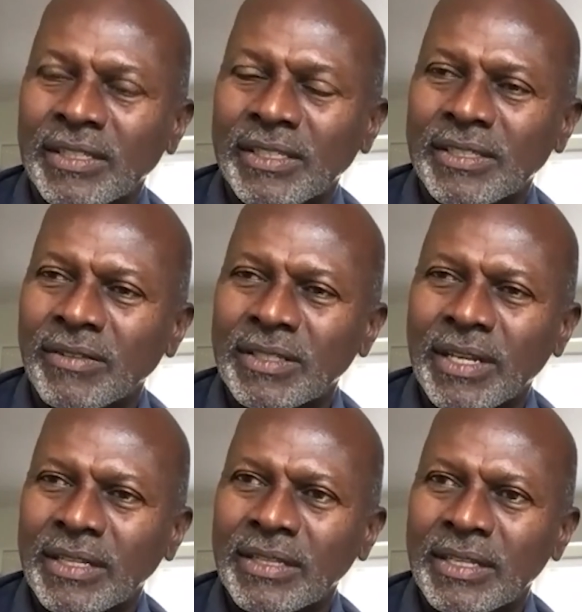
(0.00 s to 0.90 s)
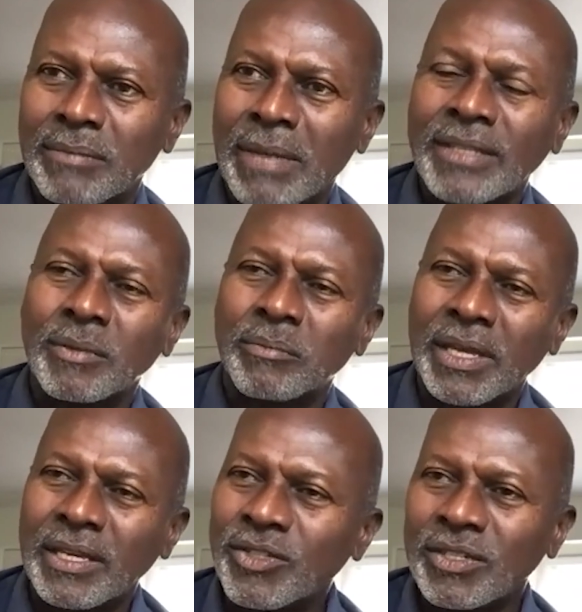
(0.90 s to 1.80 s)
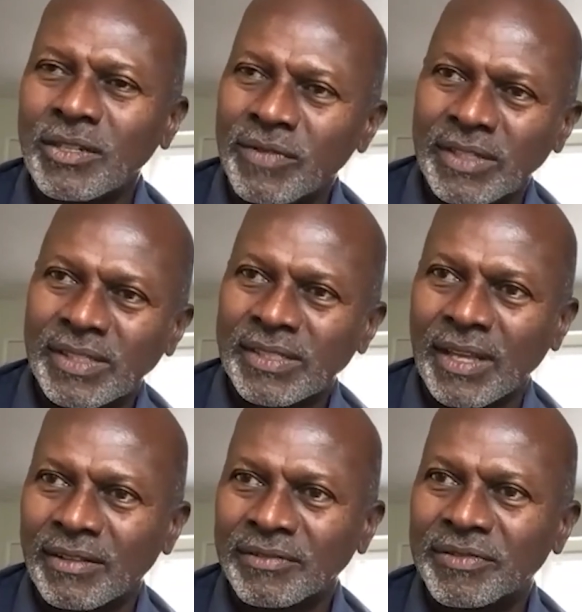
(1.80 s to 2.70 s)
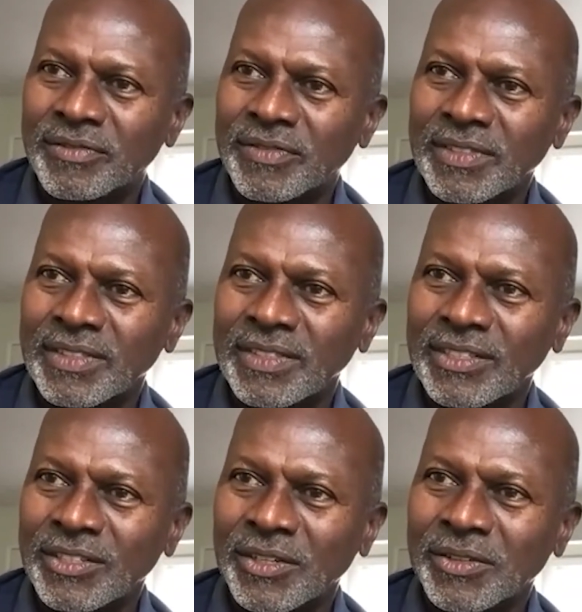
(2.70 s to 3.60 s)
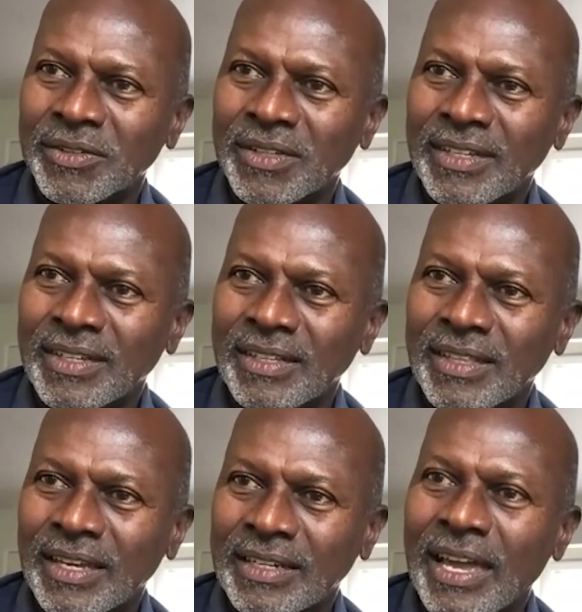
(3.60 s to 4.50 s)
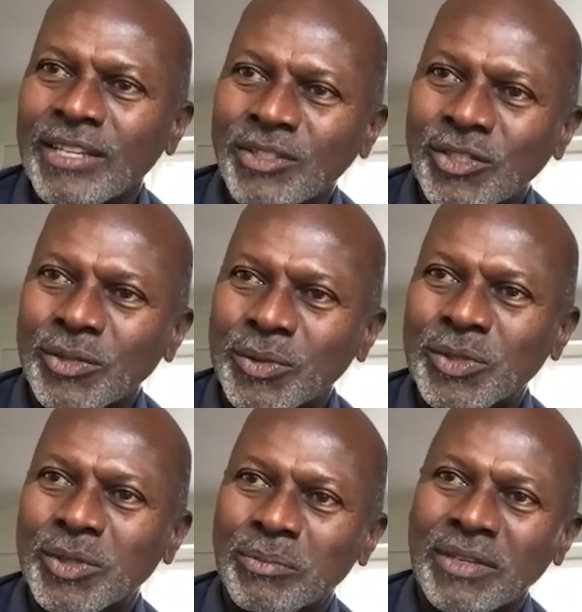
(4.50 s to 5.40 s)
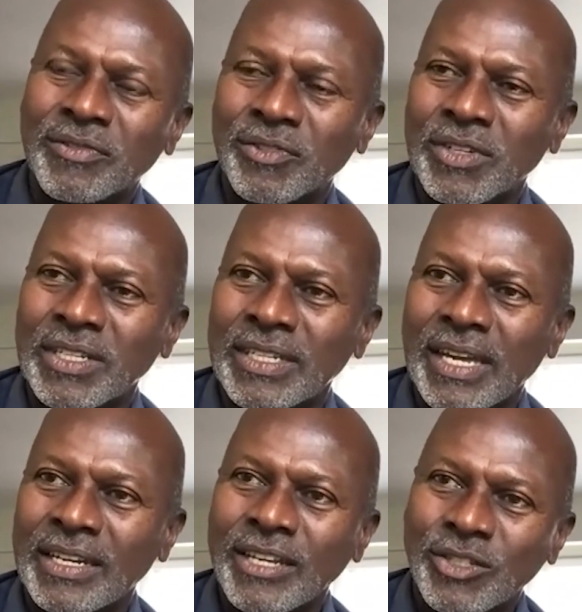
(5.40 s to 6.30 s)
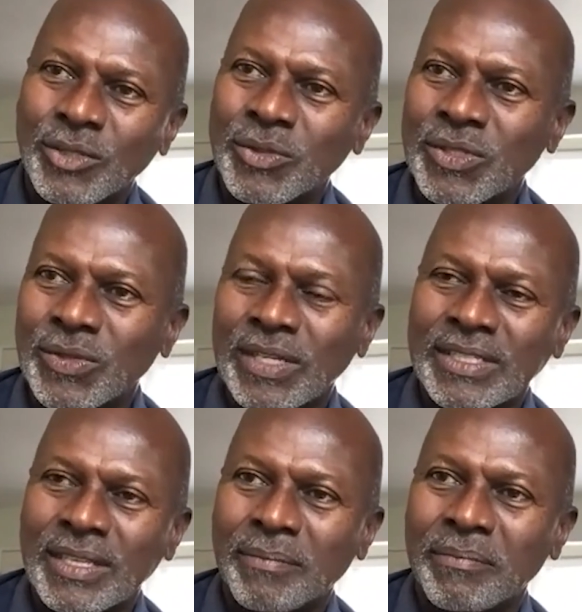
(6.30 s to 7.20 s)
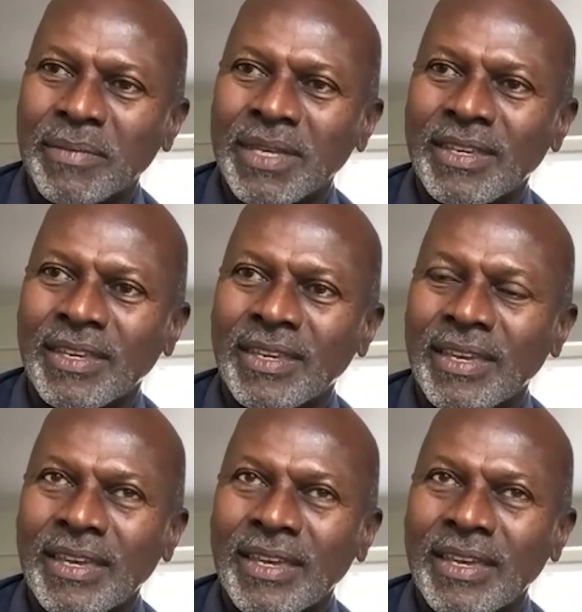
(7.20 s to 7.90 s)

It sounds like the emancipation of the self, that I choose to be free and I choose to accept me.